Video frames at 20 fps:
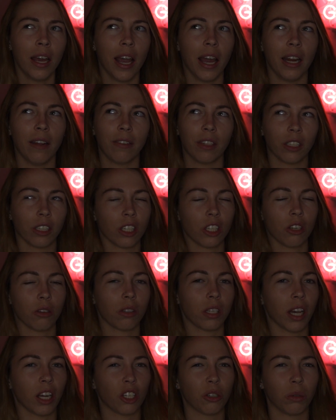and if there is no
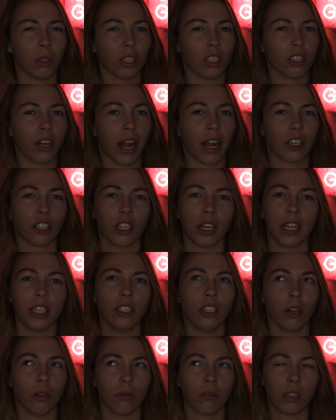sexual attraction, I
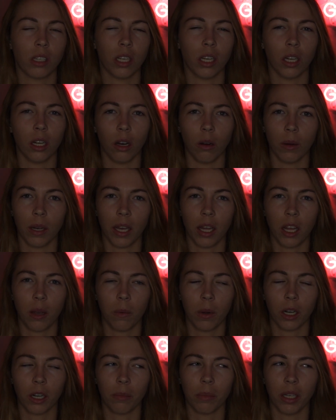don't see it going
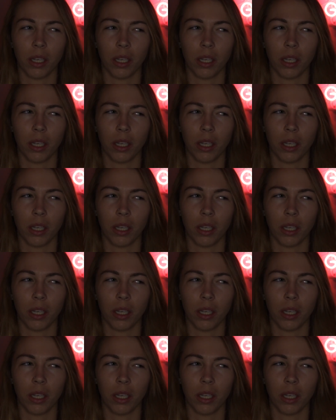anywhere,